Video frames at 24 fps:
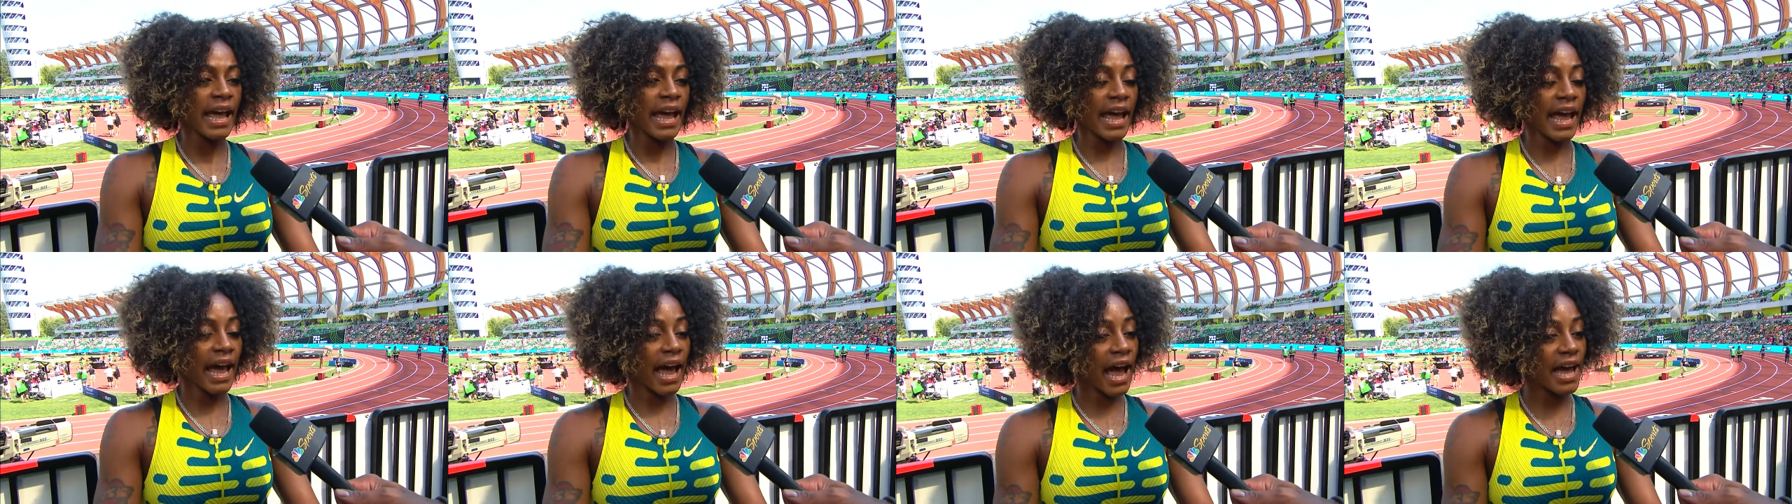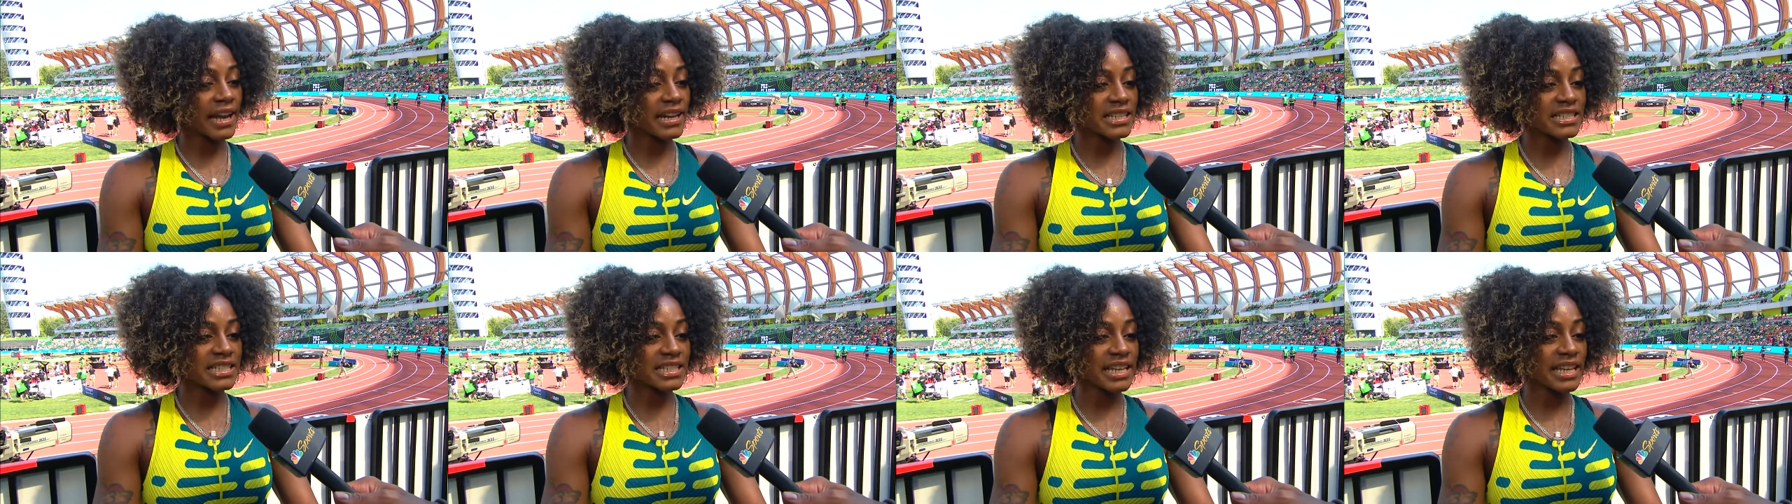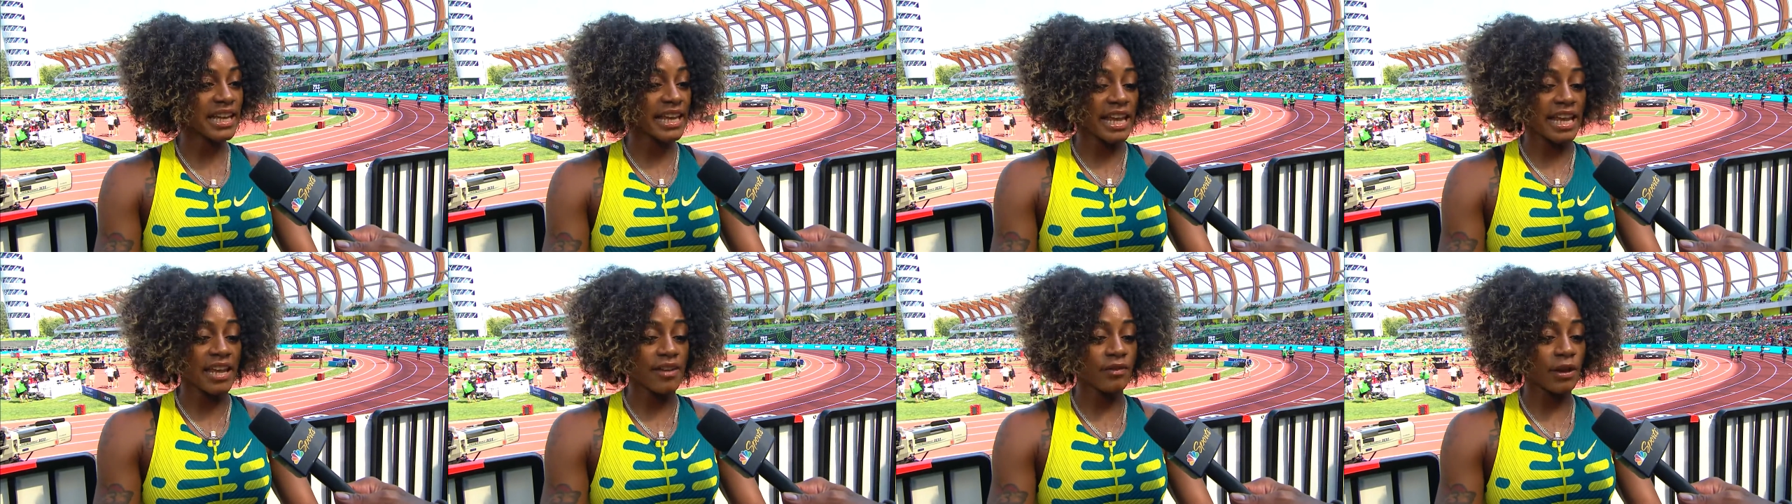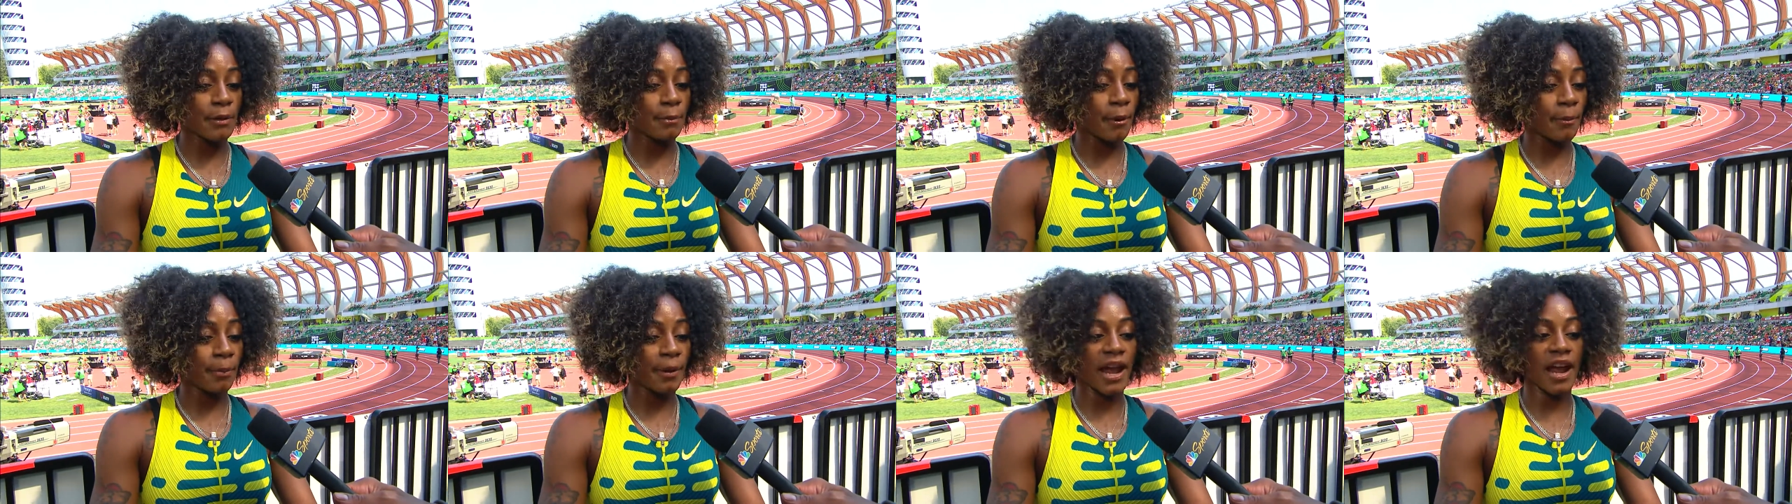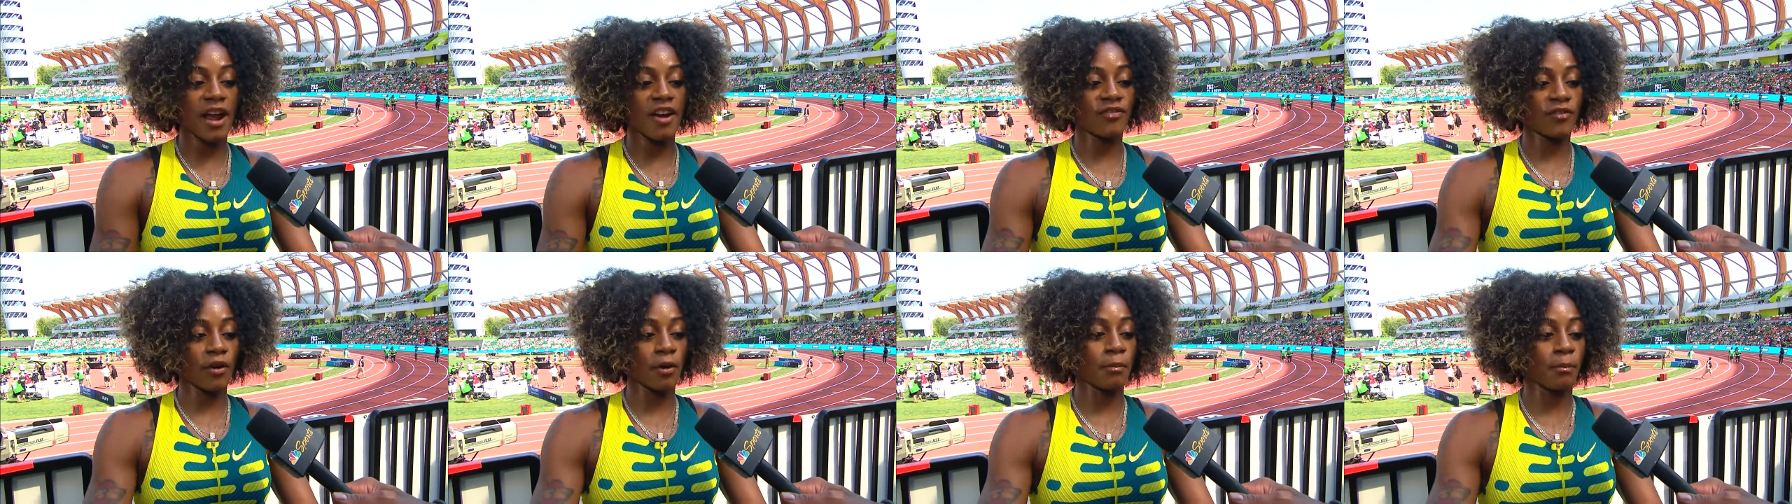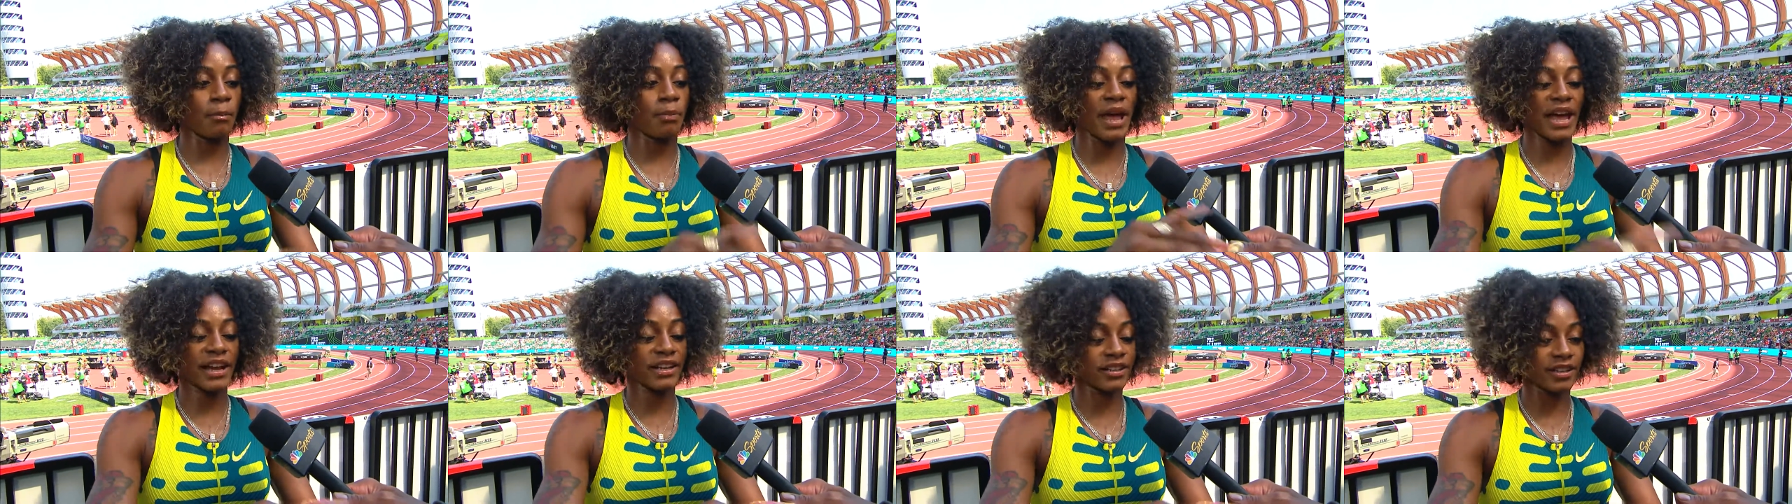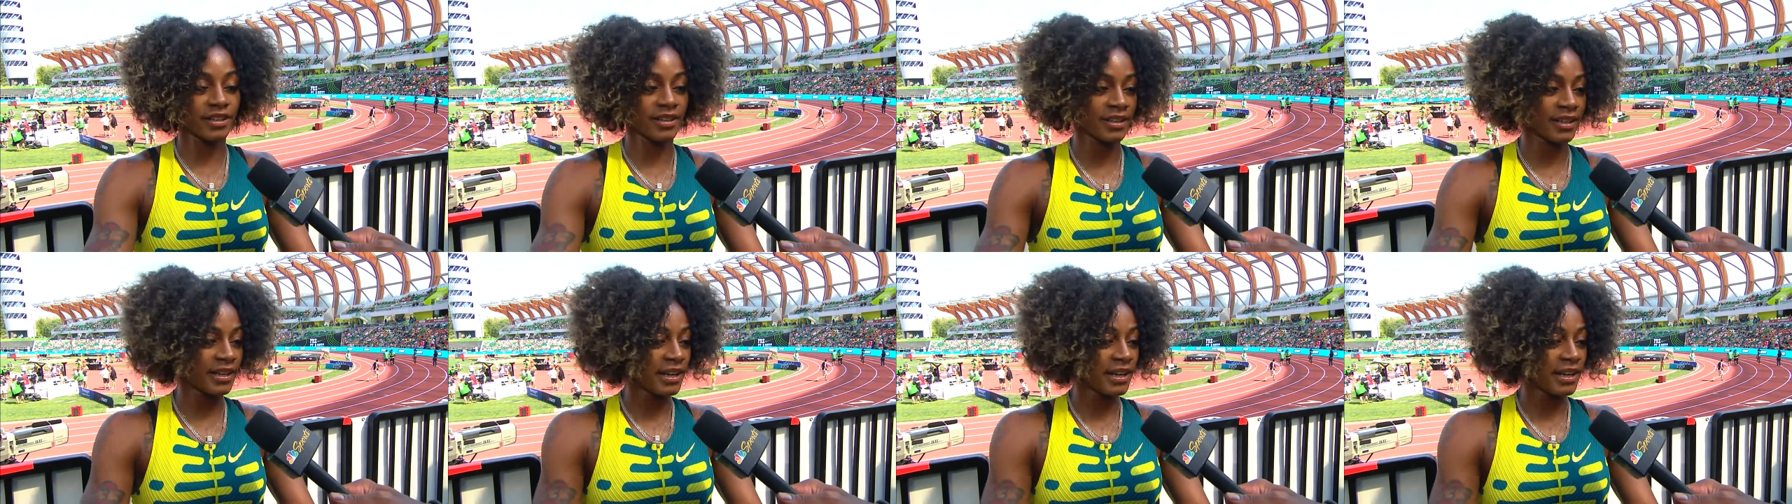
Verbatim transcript: and honestly, even preparing for better